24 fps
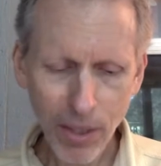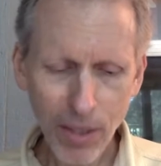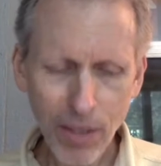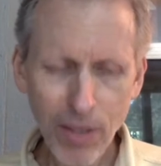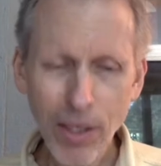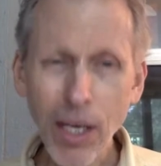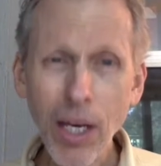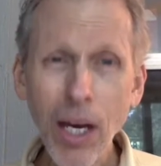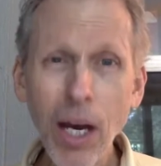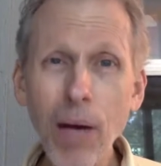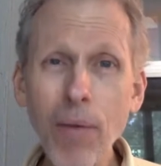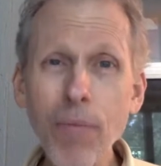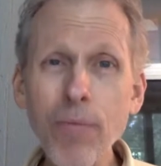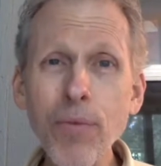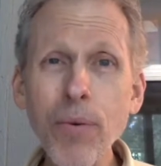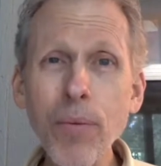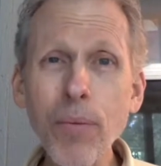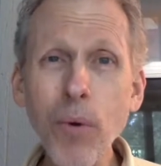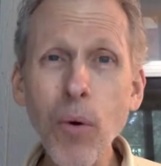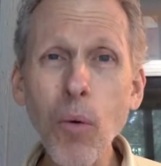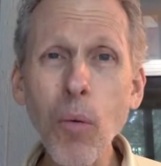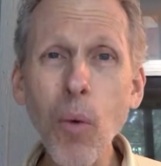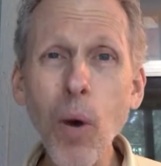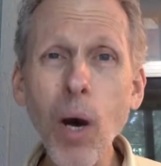They come
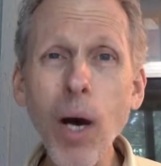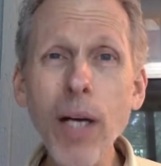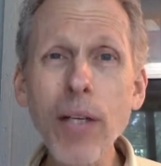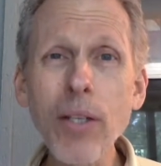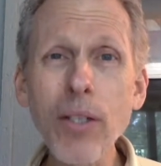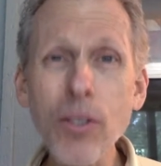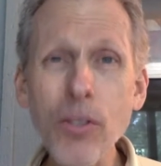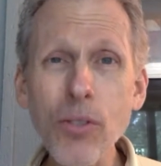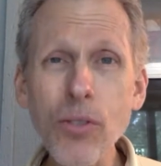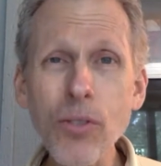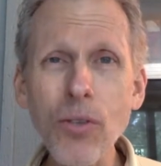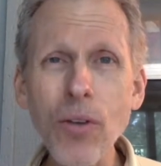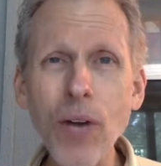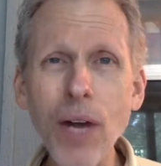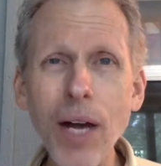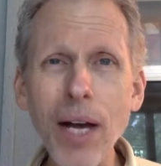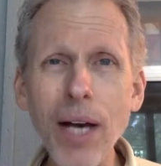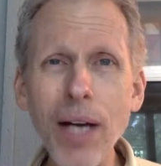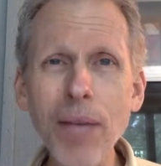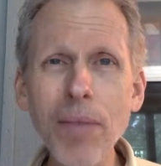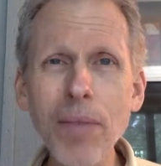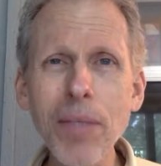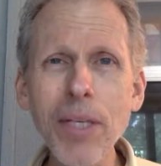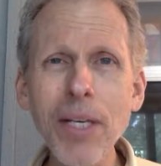from the one
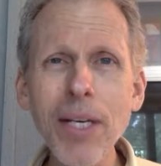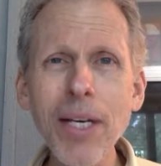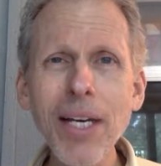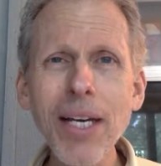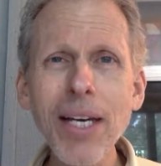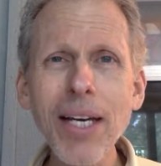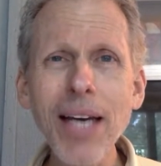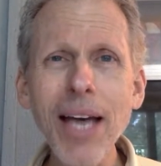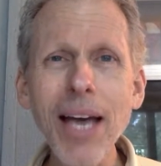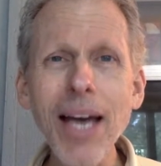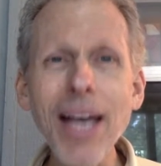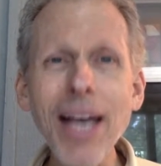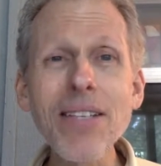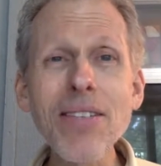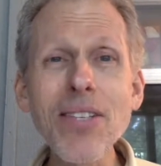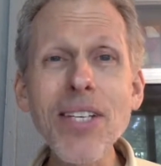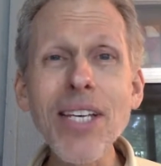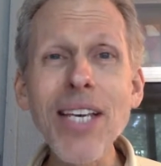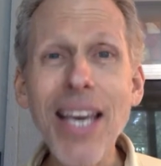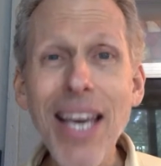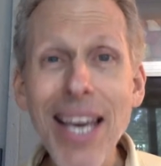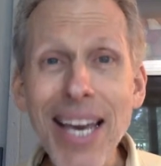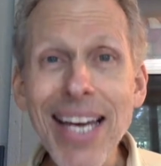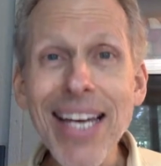described as
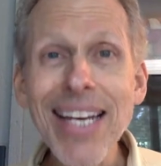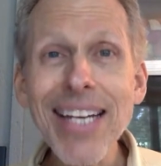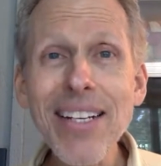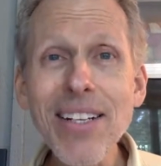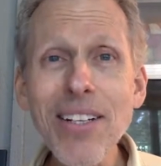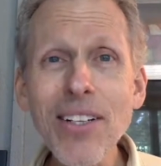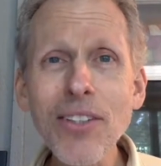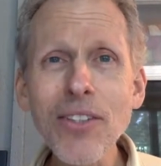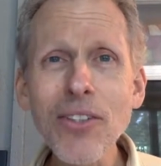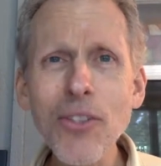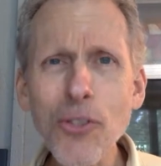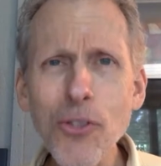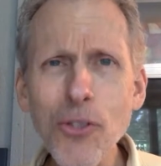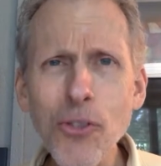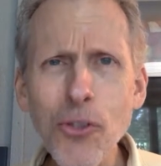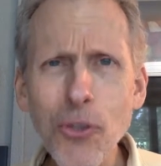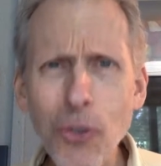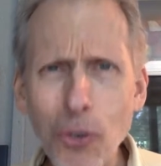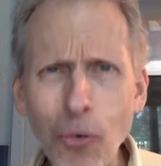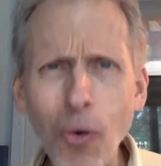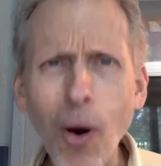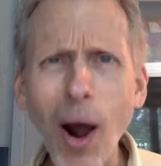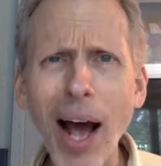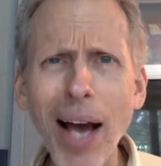the
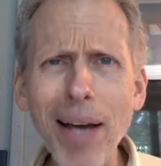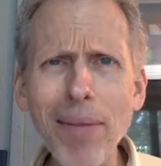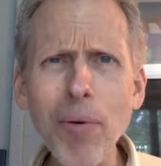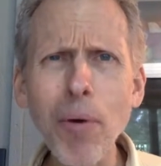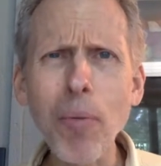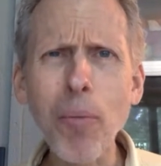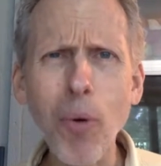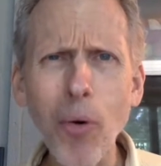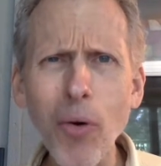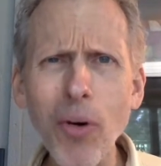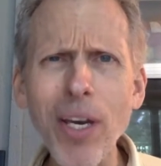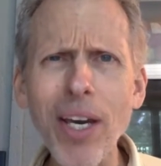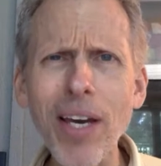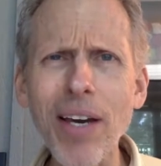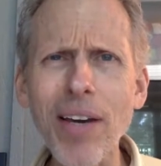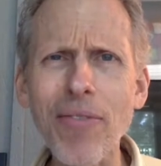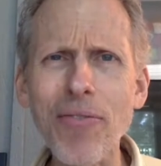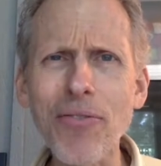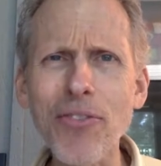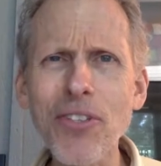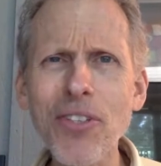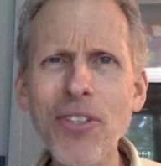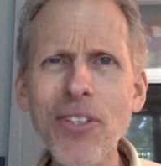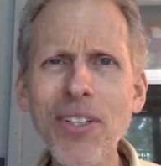indescribable
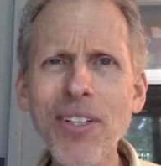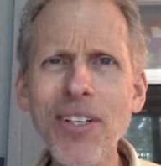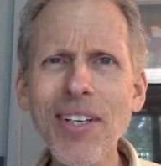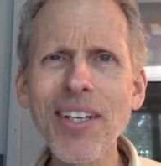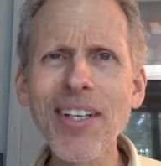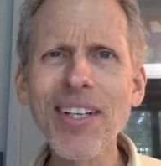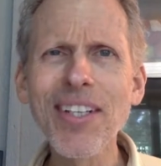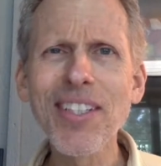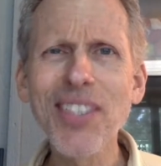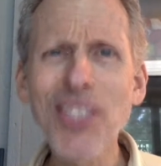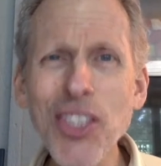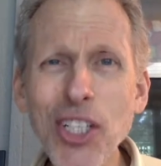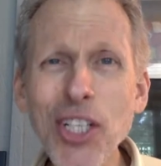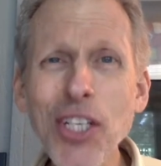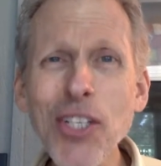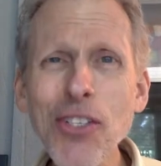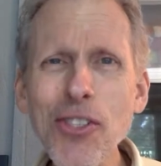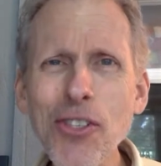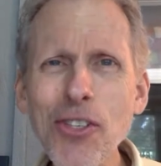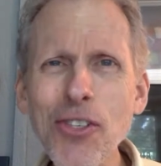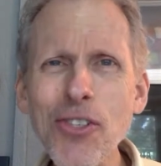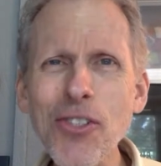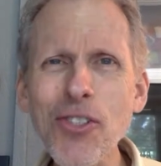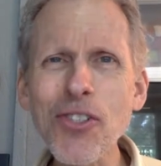gift,
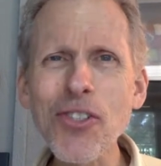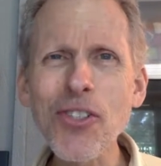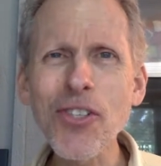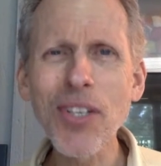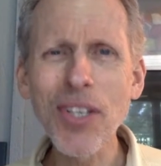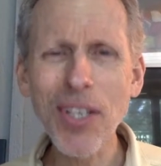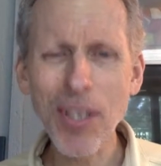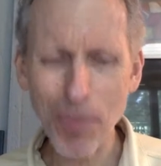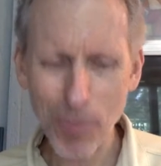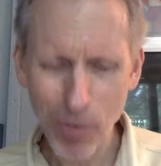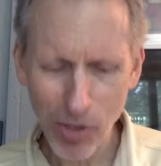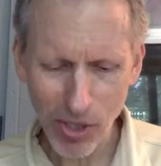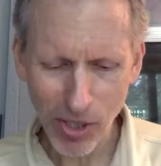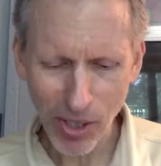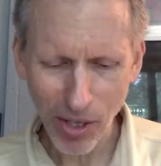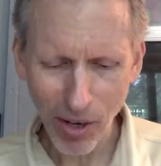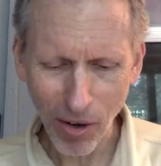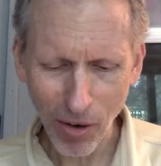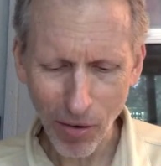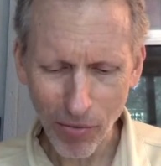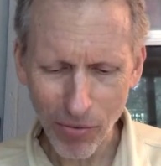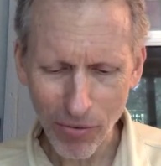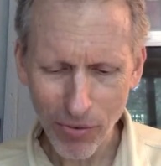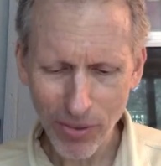Jesus
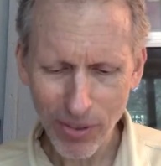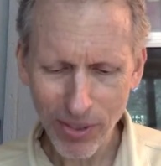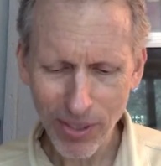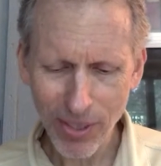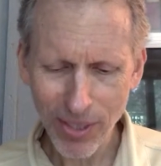himself.